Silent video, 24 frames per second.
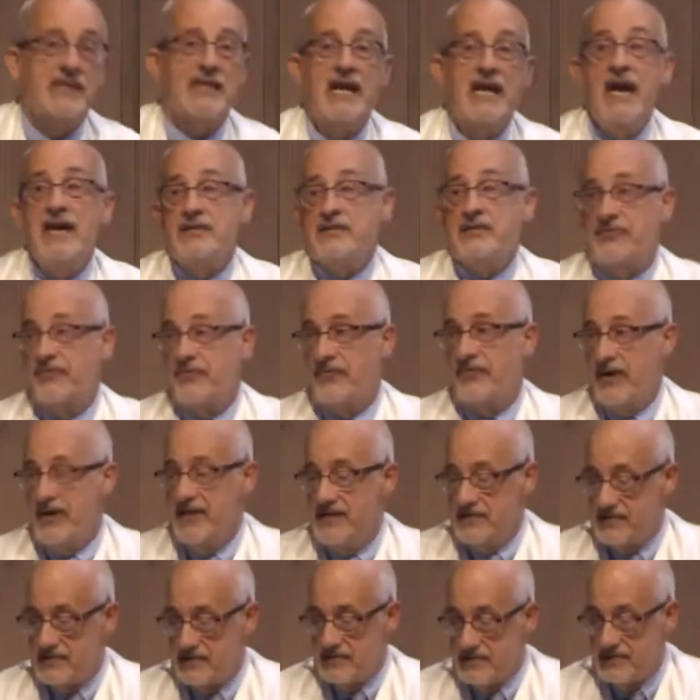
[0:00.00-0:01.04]

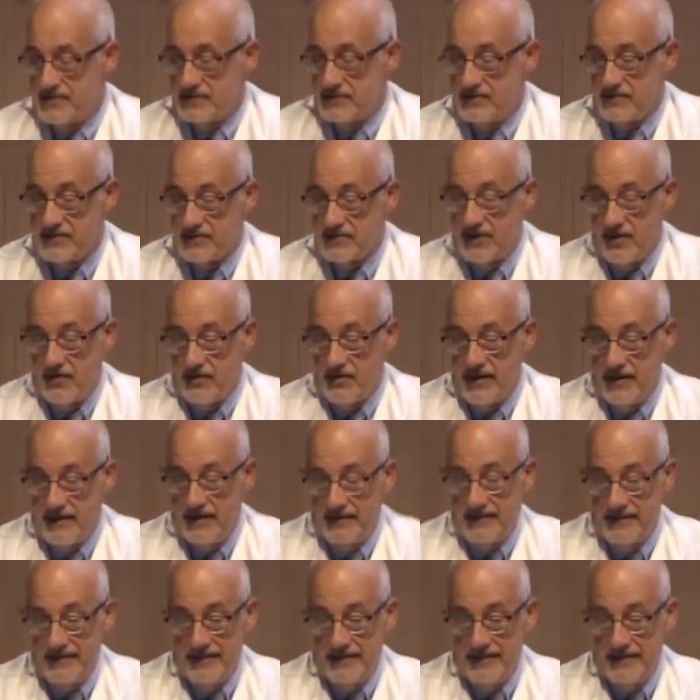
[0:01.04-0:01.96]
catchphrases, and so on.